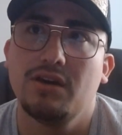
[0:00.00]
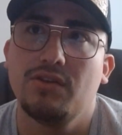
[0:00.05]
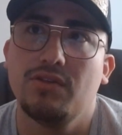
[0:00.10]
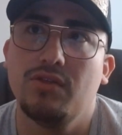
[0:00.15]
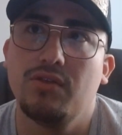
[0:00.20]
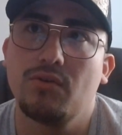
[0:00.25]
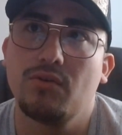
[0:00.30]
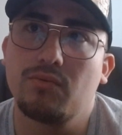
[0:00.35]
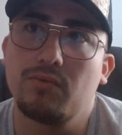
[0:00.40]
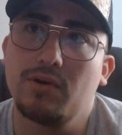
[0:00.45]

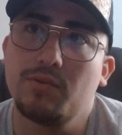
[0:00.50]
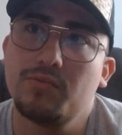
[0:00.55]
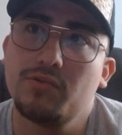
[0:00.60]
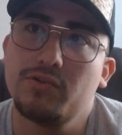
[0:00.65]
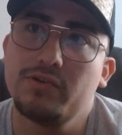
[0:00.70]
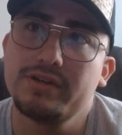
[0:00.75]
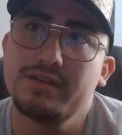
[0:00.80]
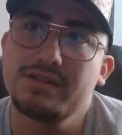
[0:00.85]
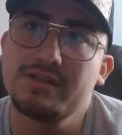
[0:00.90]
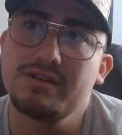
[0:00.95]
the
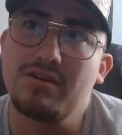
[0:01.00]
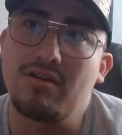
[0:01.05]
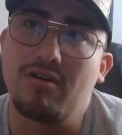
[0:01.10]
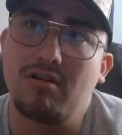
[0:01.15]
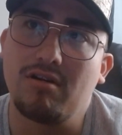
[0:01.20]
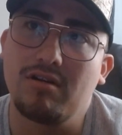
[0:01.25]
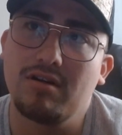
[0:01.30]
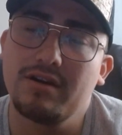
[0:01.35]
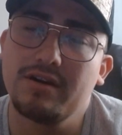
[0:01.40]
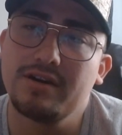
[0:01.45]
rubber isn't
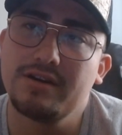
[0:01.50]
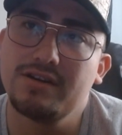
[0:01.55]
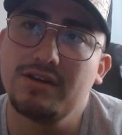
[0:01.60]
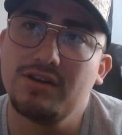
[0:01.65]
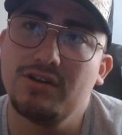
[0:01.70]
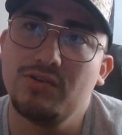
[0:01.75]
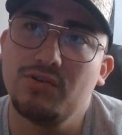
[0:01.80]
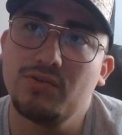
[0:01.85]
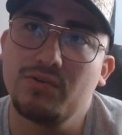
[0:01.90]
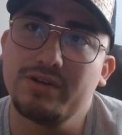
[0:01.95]
hard
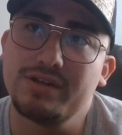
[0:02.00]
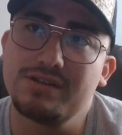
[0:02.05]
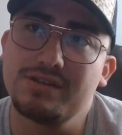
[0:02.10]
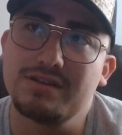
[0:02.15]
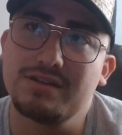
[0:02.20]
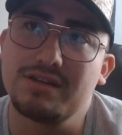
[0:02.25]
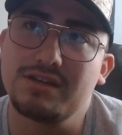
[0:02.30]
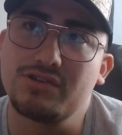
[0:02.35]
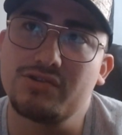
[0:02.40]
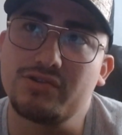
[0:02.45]
nor is
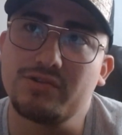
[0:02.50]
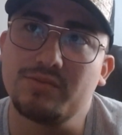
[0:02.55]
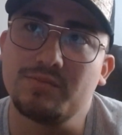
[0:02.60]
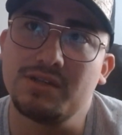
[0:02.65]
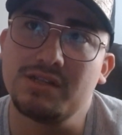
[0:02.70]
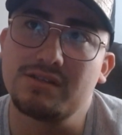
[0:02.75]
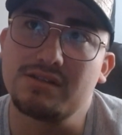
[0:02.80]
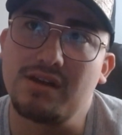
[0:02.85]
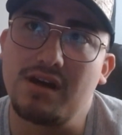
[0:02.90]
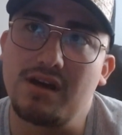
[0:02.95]
it
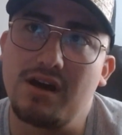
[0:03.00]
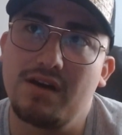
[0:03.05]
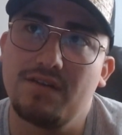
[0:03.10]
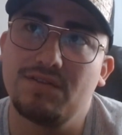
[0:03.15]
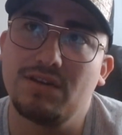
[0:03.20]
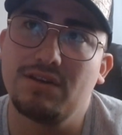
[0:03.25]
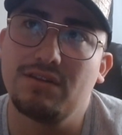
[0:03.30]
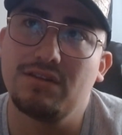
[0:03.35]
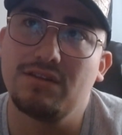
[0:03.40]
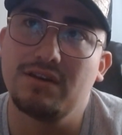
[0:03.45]
extremely
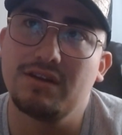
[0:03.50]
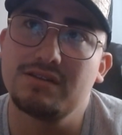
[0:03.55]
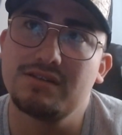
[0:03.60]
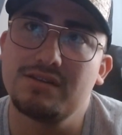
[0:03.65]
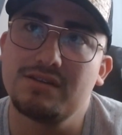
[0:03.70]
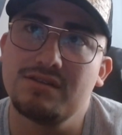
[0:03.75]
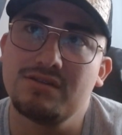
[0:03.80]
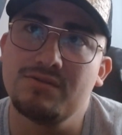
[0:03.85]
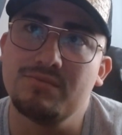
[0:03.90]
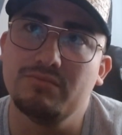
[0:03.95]
soft. I think it's
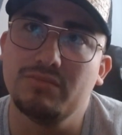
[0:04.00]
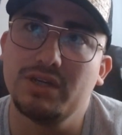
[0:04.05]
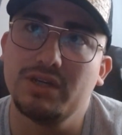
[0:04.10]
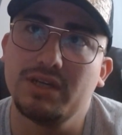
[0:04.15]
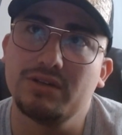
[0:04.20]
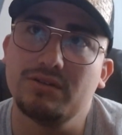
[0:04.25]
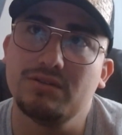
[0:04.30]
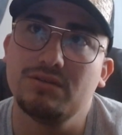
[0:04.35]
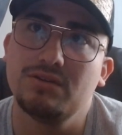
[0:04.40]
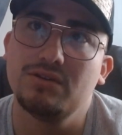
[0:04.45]
in the
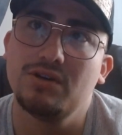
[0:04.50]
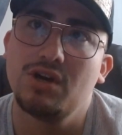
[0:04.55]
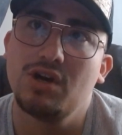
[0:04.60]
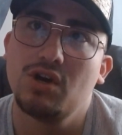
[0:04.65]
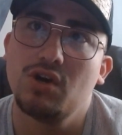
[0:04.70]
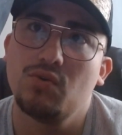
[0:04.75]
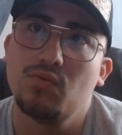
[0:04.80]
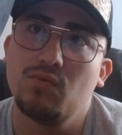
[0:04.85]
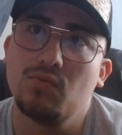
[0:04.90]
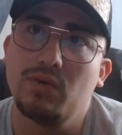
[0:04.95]
middle
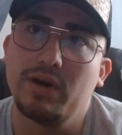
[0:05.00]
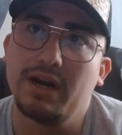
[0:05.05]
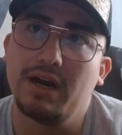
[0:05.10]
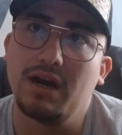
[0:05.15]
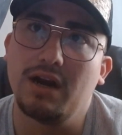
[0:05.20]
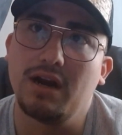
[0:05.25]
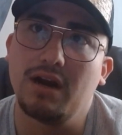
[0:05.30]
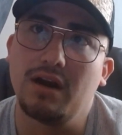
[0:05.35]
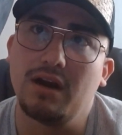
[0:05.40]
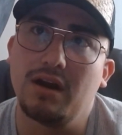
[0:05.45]

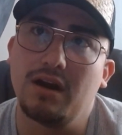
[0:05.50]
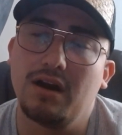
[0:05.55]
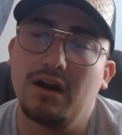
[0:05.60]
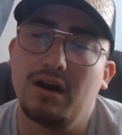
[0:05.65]
where